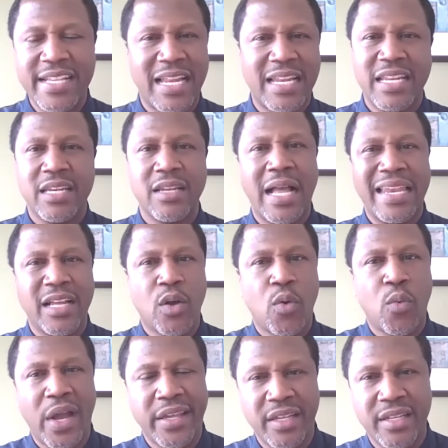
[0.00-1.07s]
And I didn't
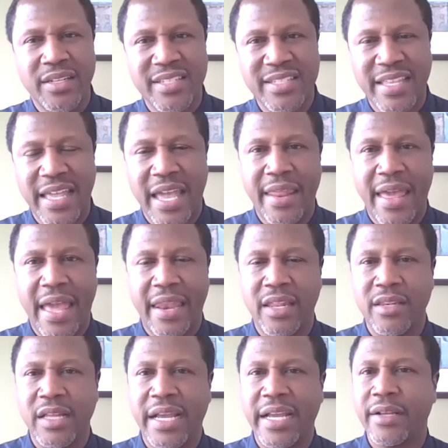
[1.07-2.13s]
quite understand that.
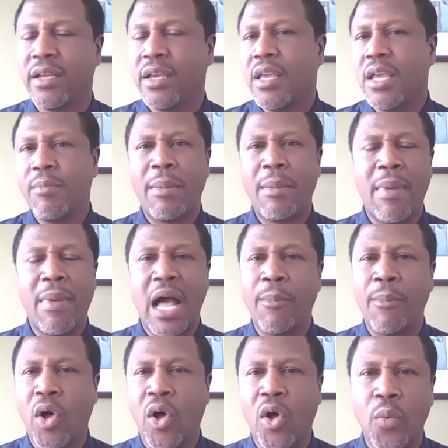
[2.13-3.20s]
And like, my mom
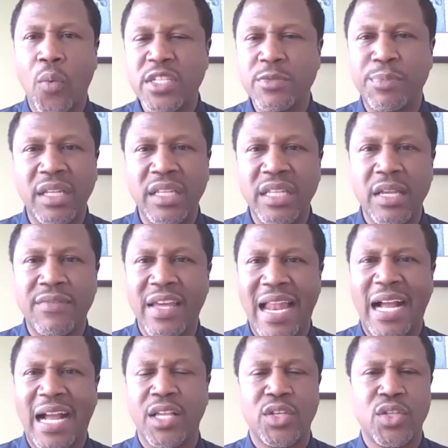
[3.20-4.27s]
always believed that
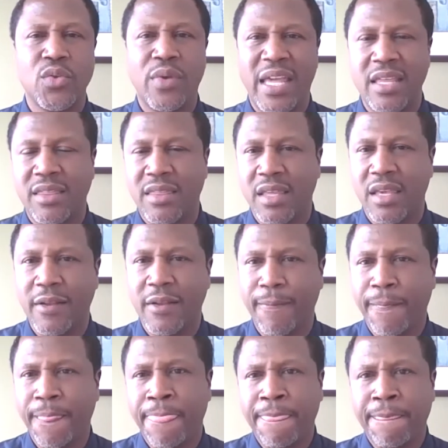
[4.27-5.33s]
I could do anything.
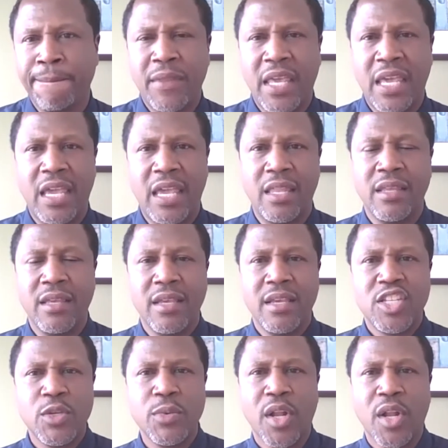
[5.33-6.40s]
And
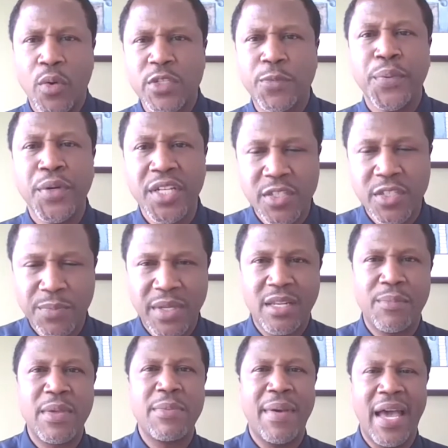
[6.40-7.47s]
she would always push me to
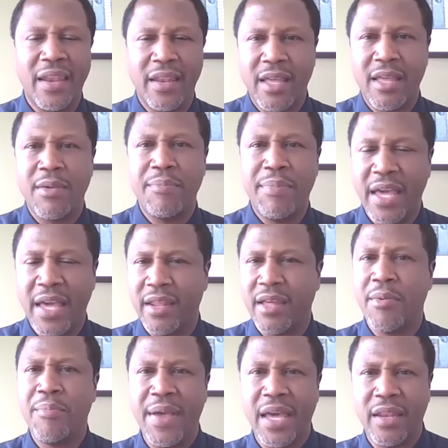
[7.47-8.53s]
be better and better
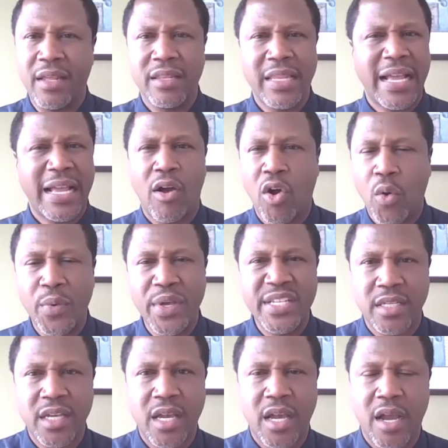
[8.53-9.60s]
and better and like always
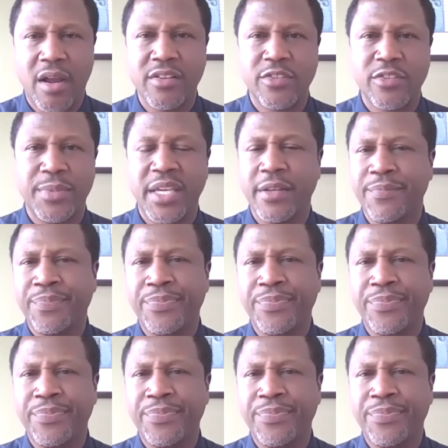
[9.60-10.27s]
encourage me.